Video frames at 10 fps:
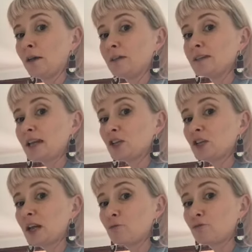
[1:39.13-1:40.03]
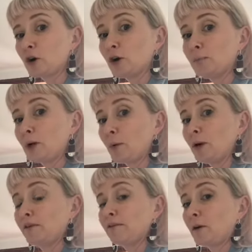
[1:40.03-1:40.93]
There's actually a rope
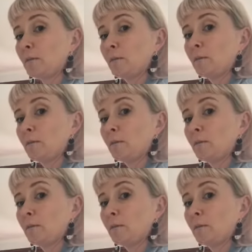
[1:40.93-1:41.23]
going from